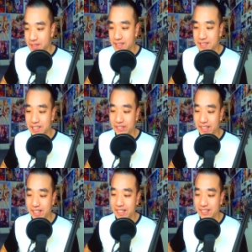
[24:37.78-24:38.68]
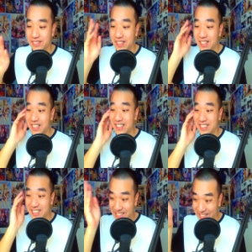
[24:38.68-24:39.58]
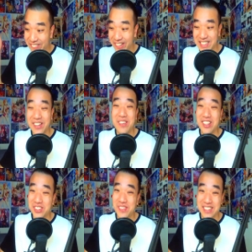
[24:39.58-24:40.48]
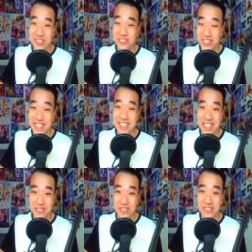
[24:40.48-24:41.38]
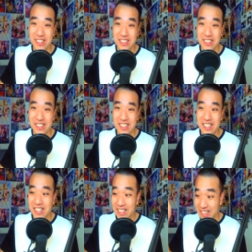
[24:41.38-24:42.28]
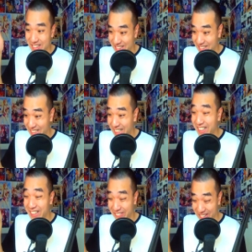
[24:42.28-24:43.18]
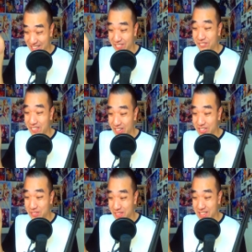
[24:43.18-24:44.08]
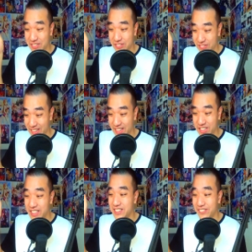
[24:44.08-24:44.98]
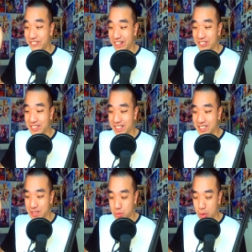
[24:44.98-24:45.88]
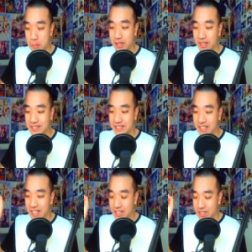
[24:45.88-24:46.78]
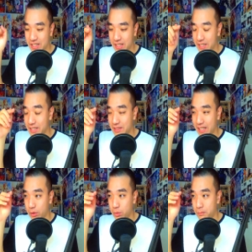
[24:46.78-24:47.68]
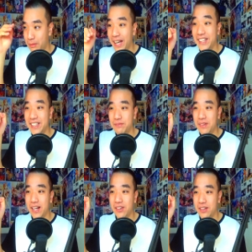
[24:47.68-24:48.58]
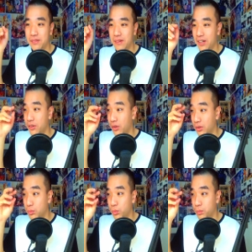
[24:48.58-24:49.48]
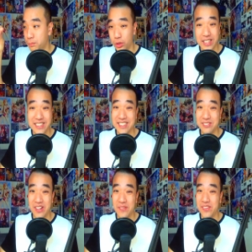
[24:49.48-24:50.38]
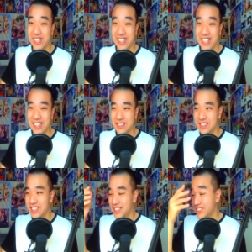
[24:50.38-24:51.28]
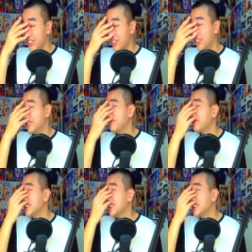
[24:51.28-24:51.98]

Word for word: can see right here she was about to be defeated, everyone. She it was about to be defeated. She's surrounded, she's weaponless, she is like blinded by her by her own bullets weapon, I guess. So